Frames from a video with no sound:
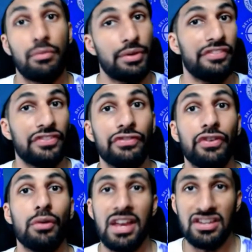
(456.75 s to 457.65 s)
There'll be a few
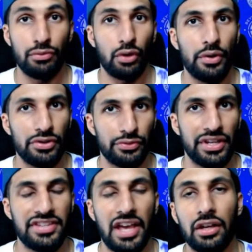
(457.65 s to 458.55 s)
formations we'll go into in
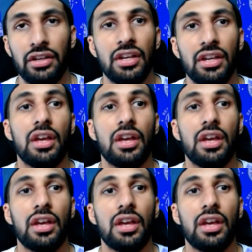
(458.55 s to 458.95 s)
a second.